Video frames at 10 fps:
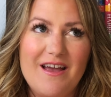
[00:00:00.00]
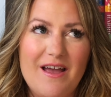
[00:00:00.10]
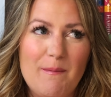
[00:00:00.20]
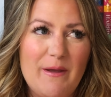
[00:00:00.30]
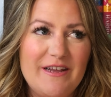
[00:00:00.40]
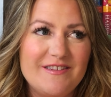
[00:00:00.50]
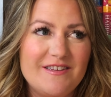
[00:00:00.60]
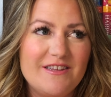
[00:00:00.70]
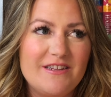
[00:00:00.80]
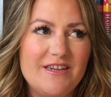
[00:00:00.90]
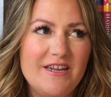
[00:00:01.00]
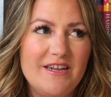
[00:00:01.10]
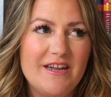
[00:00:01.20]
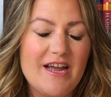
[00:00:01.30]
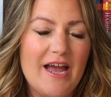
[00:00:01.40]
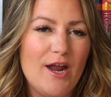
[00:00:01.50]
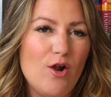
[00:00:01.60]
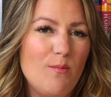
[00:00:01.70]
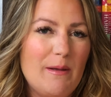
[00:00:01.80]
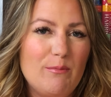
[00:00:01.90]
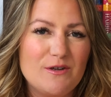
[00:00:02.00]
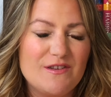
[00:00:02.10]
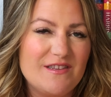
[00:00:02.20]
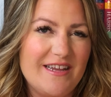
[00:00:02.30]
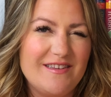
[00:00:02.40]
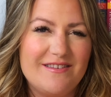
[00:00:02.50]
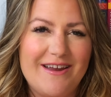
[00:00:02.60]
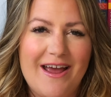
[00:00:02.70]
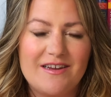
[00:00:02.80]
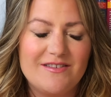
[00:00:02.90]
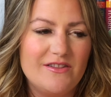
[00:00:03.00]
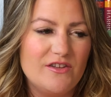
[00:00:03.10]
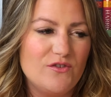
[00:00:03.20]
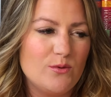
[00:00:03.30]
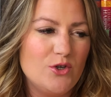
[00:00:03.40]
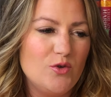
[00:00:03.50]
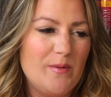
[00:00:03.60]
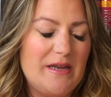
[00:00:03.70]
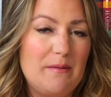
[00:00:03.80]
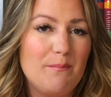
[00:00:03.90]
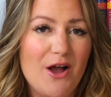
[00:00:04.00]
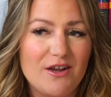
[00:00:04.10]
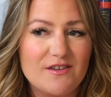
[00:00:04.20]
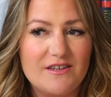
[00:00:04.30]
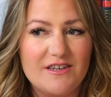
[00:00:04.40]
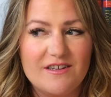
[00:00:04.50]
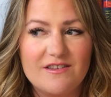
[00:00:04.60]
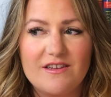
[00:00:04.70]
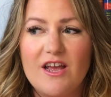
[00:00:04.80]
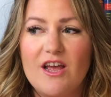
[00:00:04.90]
I basically had all my books in like stacks in this room and in boxes